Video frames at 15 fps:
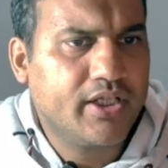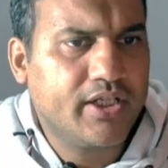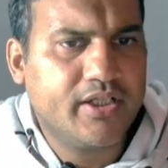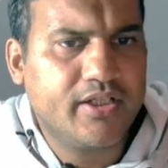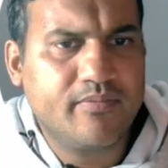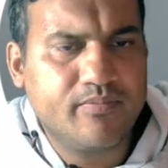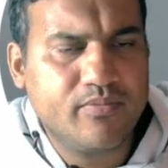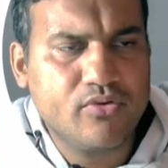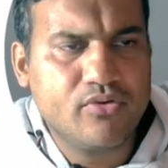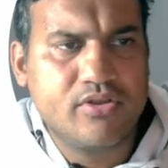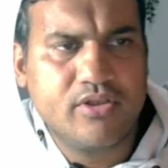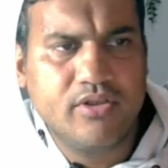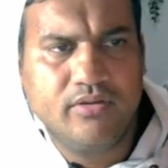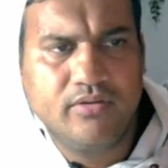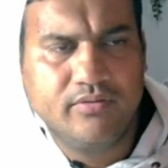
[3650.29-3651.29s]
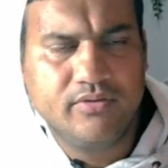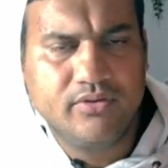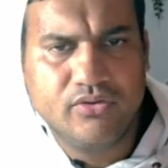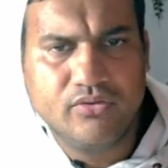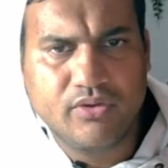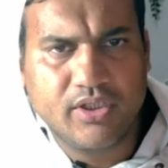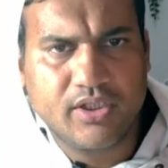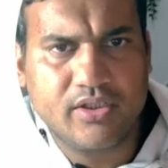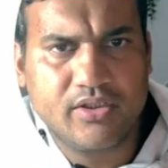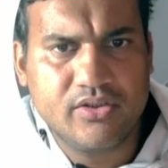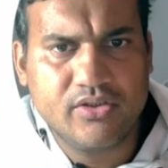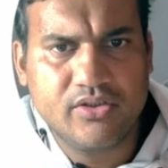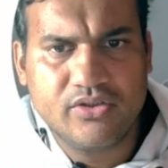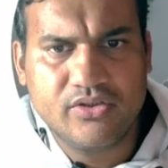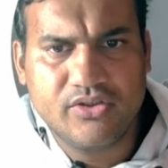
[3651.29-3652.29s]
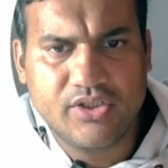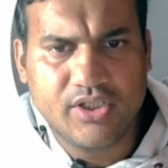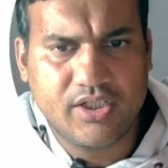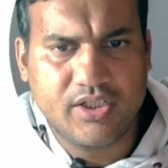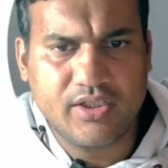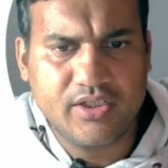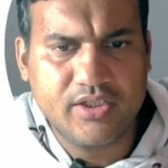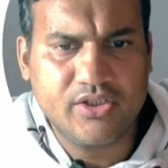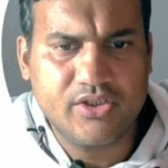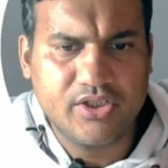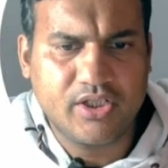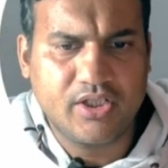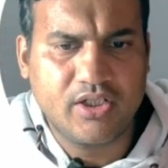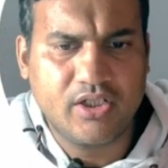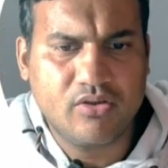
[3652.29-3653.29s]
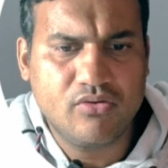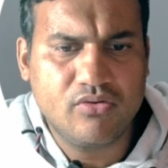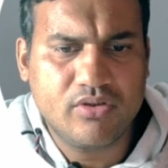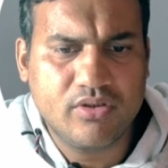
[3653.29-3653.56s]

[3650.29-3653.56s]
edit post. You can check in, check out,